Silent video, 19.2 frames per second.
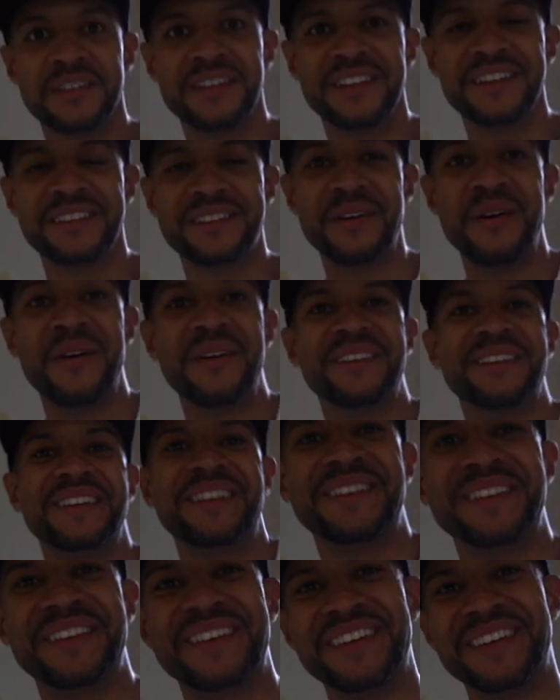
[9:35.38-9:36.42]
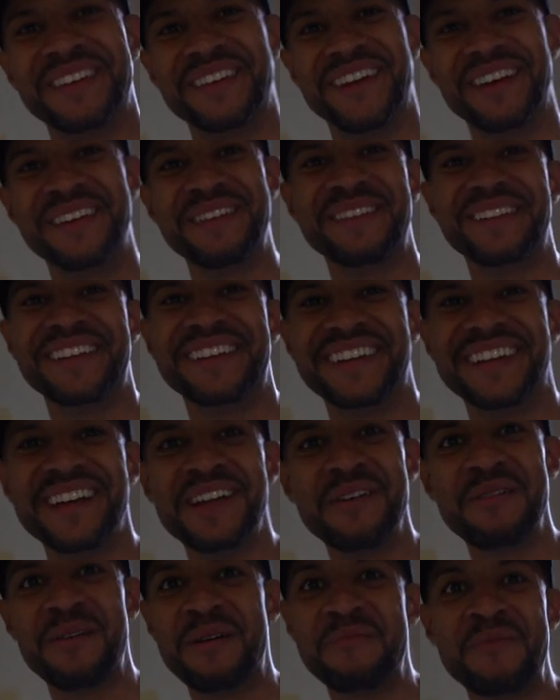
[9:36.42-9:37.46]
Do you know what?
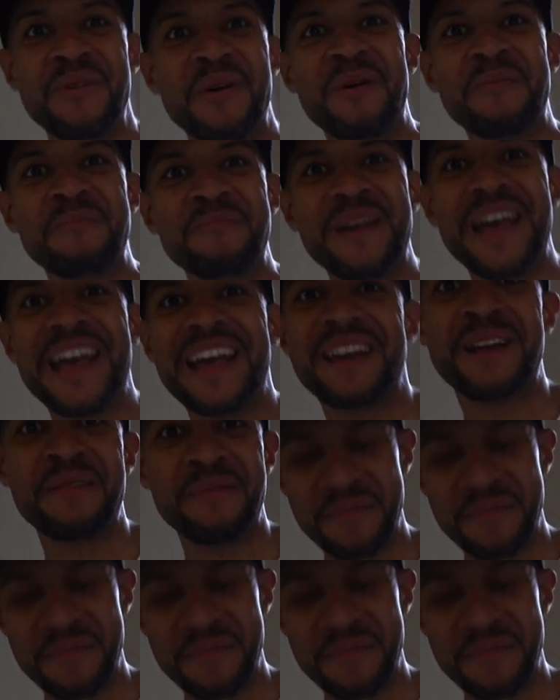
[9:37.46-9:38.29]
I'm not, I'm Ben and I'm